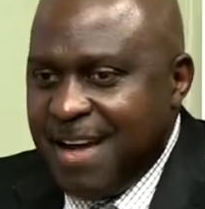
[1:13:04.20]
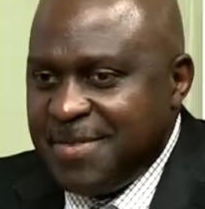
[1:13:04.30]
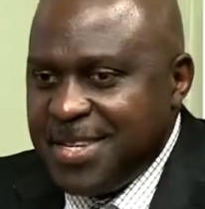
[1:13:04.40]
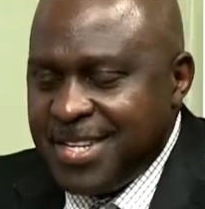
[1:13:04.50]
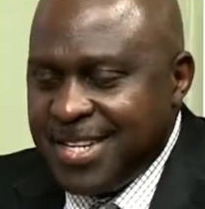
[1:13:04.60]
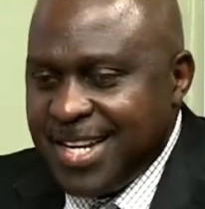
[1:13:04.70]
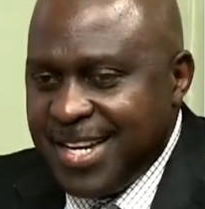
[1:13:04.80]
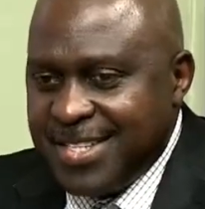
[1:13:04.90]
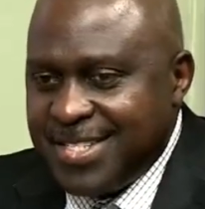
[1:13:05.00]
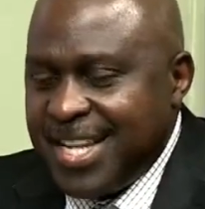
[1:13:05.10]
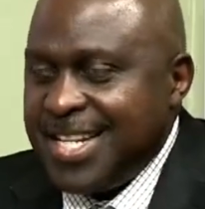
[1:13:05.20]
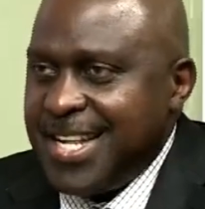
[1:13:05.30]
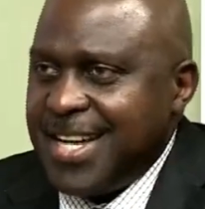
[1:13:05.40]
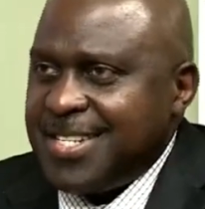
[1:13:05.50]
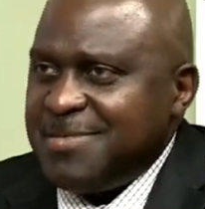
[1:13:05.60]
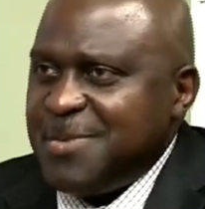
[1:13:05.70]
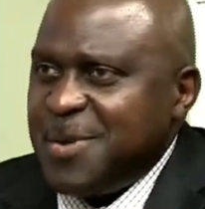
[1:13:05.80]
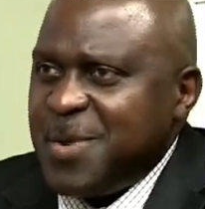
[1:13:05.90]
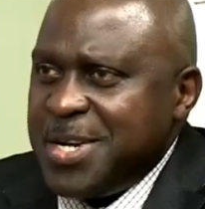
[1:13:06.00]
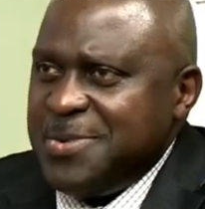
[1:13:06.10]
having said that,
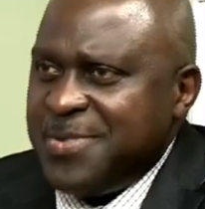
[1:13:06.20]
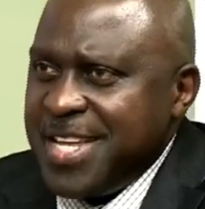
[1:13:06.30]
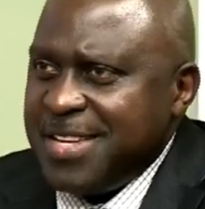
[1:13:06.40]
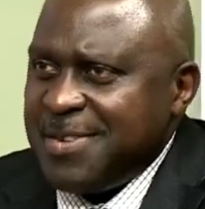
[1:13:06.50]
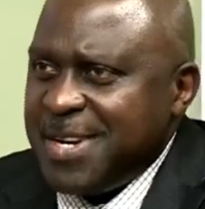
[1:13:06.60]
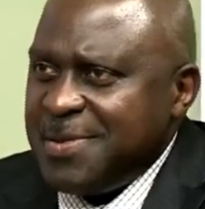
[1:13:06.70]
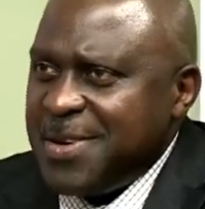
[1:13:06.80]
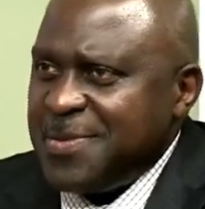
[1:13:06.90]
what do you think?